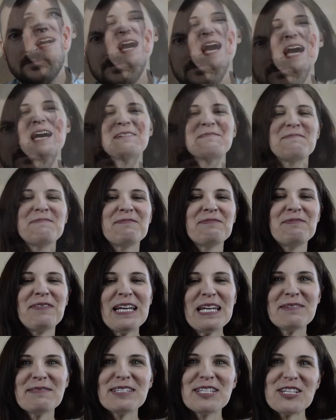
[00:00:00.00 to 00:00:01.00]
My
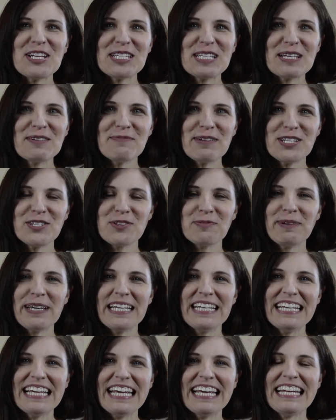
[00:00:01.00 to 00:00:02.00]
name is Jessica
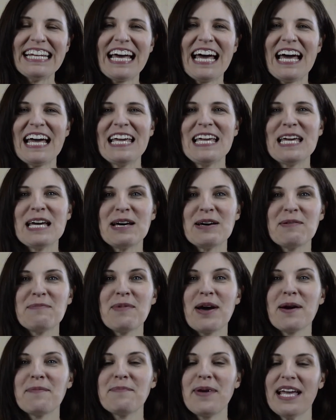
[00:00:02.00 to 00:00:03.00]
Benjamin, and I am
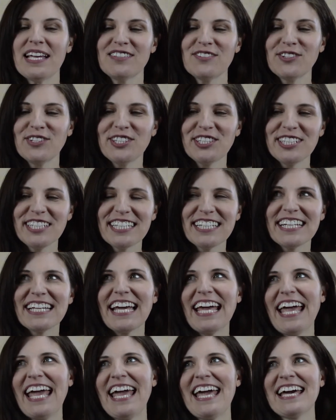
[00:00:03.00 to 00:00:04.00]
a painter
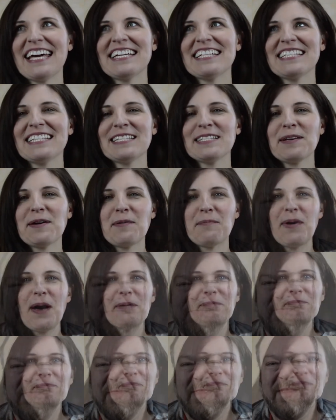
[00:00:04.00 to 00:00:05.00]
and a
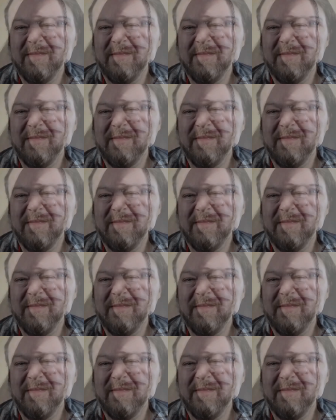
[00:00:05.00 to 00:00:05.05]
mom.